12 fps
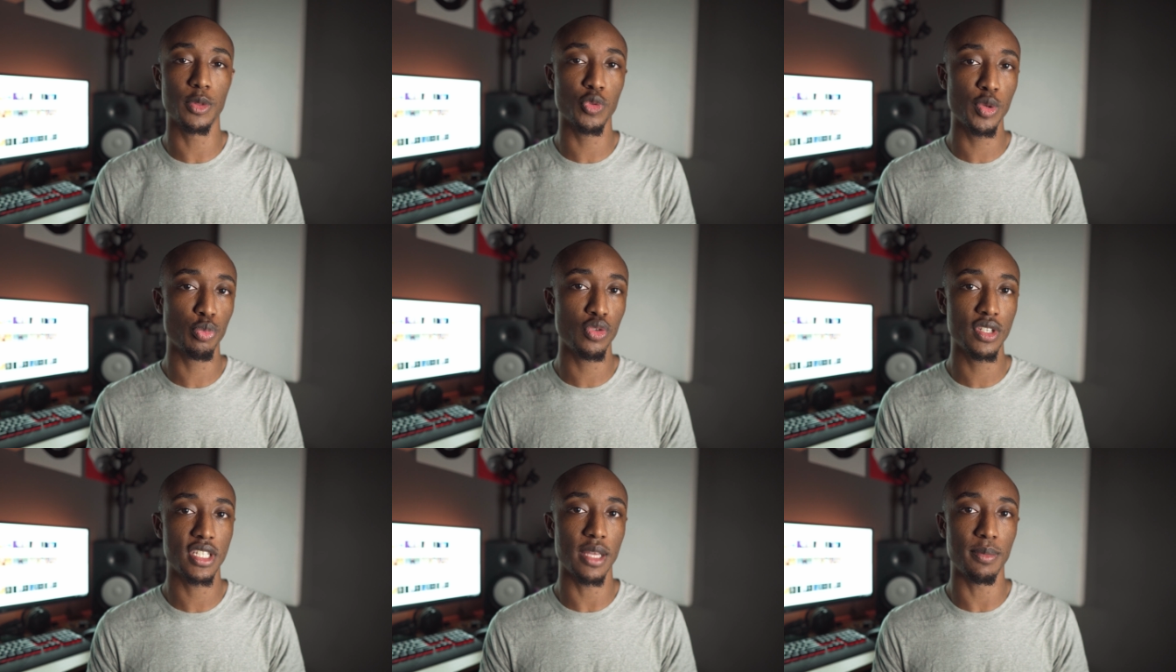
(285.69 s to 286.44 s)
up three
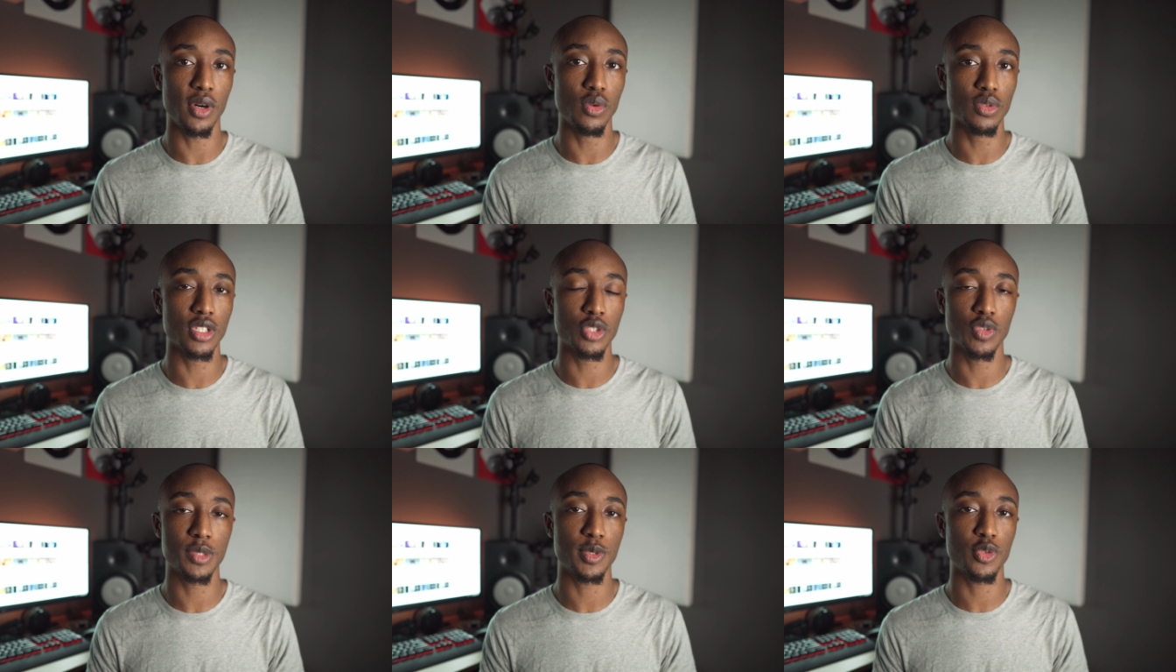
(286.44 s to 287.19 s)
preset modes to
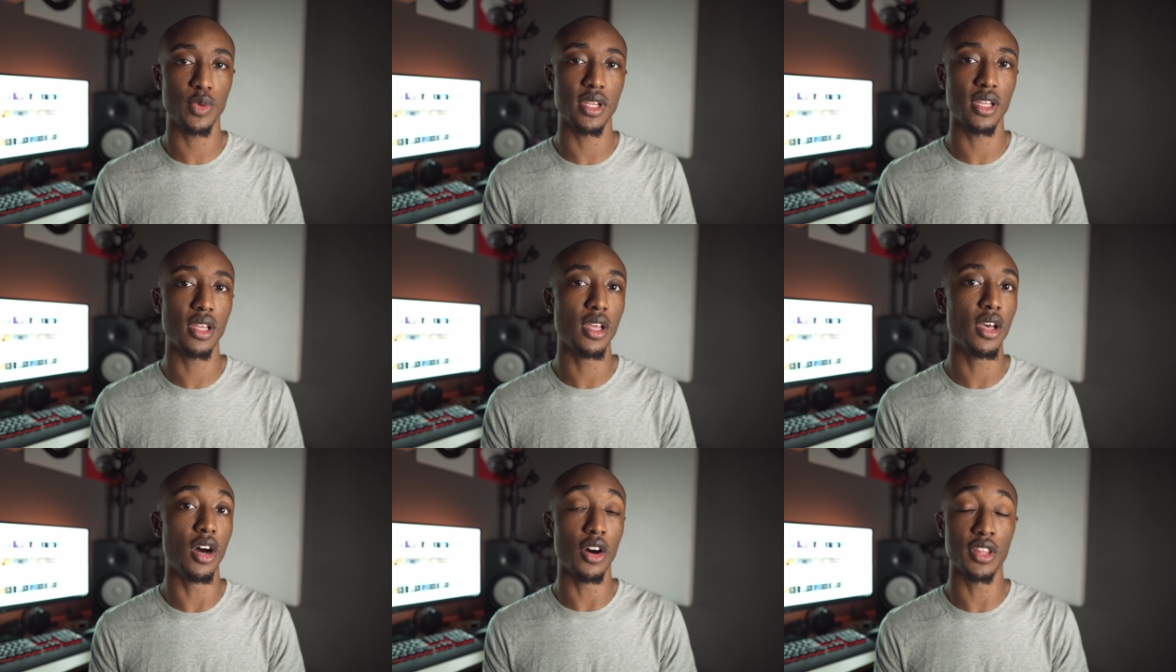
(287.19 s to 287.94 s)
switch between
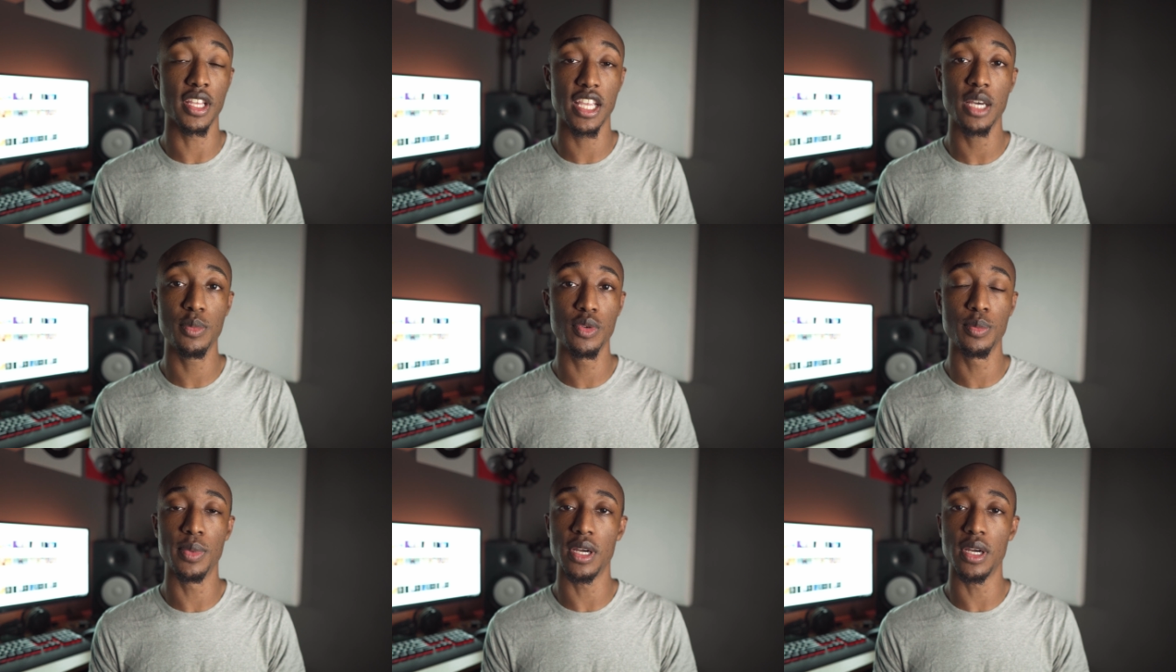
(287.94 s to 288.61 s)
on the gimbal,